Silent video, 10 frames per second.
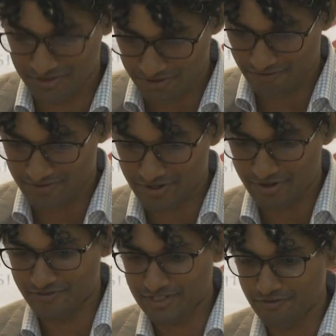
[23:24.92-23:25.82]
sort of
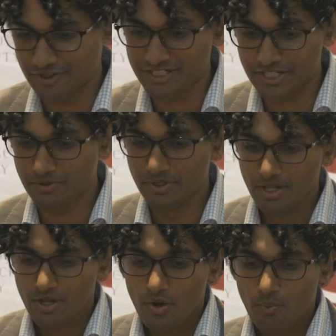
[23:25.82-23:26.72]
theory of slavery. So
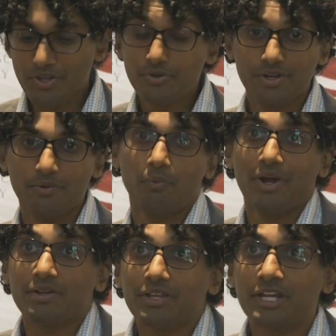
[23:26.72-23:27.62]
what
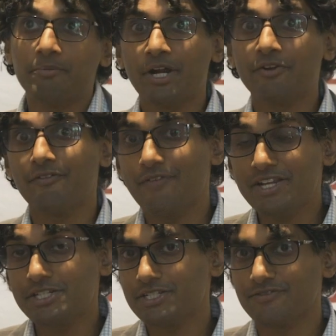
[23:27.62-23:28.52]
the comparative
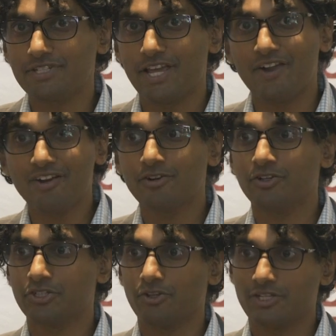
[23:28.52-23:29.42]
advantage of slave
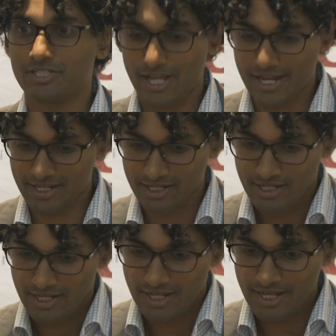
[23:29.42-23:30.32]
agriculture looks like
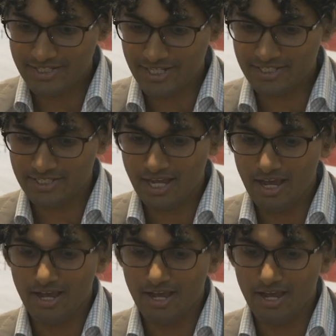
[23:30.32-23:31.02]
is its